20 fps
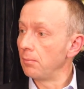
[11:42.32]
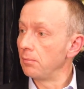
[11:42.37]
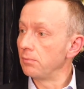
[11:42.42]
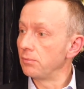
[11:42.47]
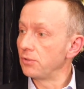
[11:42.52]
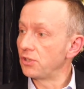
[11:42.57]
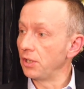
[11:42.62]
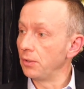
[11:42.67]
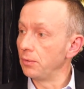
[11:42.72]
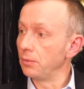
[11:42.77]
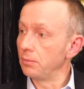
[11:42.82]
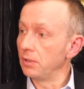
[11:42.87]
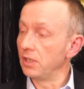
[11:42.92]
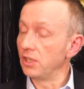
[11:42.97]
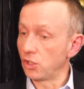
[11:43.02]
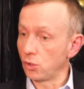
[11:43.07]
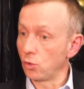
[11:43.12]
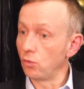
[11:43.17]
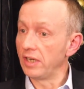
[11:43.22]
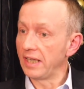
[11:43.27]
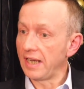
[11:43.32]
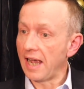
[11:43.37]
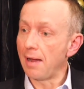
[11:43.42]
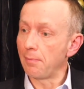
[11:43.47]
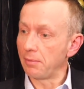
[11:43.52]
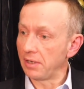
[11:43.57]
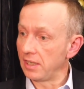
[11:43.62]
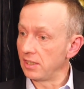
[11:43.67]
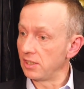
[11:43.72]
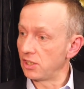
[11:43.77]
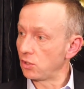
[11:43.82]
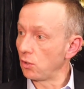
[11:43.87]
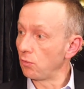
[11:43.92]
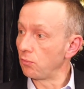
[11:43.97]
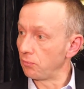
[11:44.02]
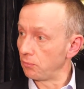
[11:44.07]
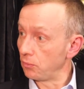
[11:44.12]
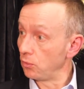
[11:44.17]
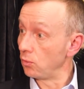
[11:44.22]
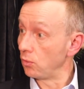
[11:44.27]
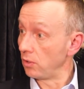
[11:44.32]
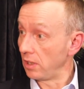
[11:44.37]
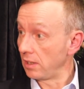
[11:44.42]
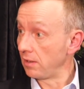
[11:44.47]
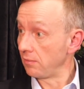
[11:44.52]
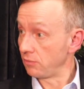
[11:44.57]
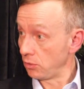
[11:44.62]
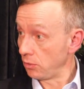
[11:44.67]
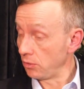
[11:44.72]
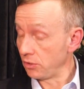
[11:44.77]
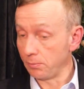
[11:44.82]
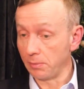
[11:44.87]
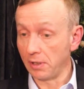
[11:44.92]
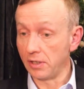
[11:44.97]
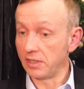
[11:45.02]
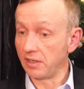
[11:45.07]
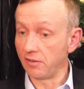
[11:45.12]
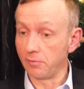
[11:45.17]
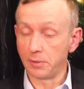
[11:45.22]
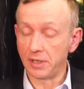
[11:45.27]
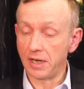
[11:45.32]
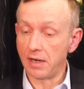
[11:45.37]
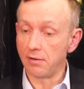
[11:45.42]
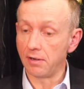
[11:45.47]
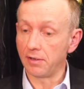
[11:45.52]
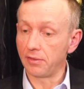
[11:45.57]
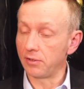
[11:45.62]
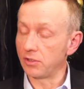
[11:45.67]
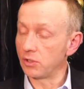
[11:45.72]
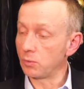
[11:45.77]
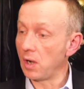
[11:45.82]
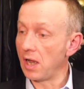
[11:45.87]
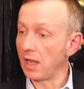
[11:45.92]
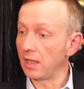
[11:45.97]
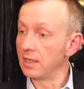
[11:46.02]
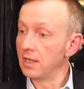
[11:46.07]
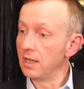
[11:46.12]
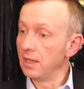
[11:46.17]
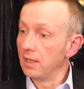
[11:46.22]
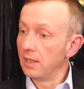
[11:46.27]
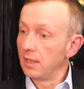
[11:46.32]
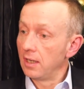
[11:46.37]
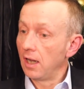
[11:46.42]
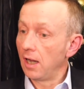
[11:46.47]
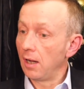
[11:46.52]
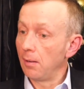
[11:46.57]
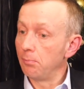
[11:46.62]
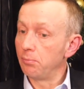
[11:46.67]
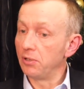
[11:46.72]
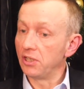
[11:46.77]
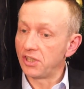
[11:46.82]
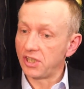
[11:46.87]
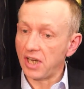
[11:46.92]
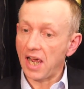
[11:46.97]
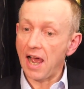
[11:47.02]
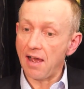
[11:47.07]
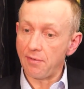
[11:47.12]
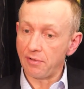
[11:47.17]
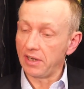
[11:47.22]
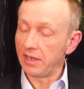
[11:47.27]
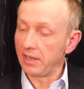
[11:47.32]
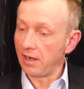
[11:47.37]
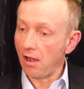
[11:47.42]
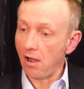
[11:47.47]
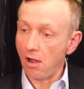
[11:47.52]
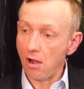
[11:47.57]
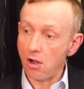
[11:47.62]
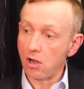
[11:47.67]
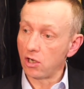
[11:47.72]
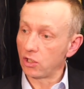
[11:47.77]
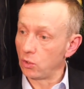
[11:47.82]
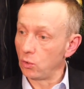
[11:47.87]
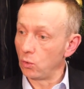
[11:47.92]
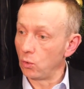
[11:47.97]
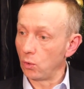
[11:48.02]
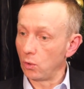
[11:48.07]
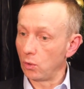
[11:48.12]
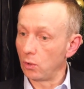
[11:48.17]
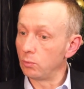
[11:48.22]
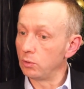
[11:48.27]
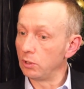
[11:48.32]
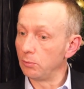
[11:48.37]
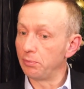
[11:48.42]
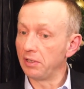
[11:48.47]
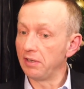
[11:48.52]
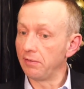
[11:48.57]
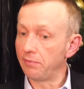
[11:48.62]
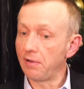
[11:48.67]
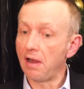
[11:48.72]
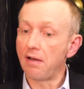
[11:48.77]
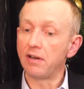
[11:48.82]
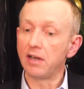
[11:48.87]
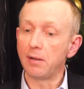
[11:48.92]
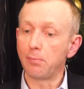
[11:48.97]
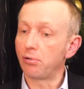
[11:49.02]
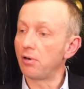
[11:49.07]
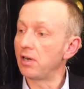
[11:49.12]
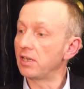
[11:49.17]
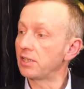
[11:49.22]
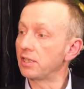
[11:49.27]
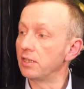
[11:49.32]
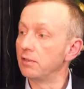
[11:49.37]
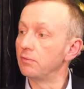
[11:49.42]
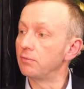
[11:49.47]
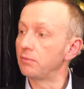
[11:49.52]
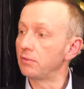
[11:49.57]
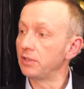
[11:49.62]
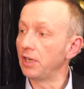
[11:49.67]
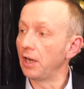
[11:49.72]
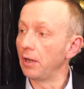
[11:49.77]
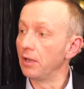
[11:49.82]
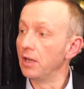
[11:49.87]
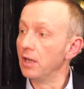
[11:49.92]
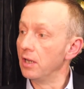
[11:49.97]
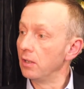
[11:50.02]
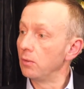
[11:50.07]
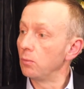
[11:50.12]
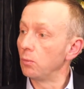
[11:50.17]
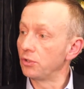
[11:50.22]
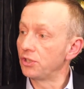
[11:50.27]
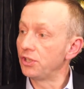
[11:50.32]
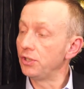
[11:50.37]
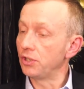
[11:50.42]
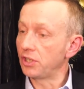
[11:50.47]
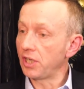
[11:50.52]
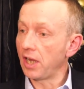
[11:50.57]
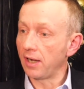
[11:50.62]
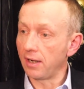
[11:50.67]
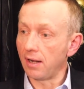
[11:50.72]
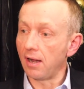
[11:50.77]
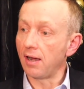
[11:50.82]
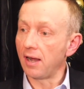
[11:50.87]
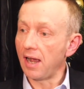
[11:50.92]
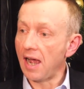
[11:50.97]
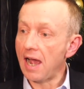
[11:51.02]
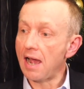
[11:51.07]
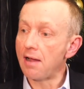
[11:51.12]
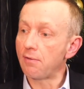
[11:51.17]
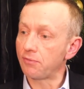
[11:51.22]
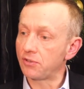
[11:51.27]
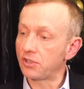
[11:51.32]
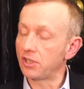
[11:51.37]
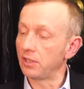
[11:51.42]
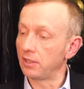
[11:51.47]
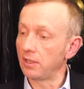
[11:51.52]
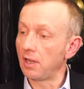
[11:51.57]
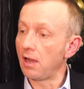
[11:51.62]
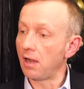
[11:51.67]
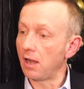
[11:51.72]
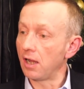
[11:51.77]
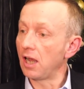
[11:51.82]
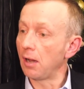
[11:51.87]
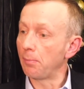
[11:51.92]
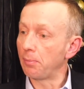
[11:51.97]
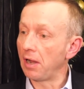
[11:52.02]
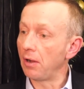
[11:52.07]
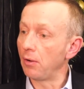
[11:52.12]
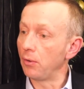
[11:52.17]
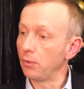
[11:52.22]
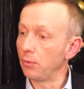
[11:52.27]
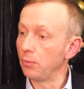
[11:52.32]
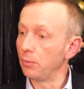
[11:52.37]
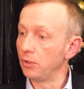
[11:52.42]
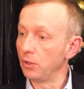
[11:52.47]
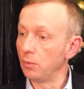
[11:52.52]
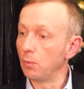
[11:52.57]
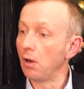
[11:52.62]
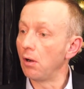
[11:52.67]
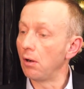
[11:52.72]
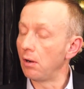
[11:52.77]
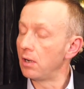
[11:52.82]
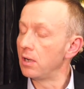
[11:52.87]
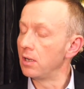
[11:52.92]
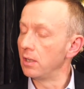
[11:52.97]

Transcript: So it's already happening in soft law, and I've told you about David McCarrick as well. But to have it in hard law will be very oppressive. What are you saying? I have to lie about who you are.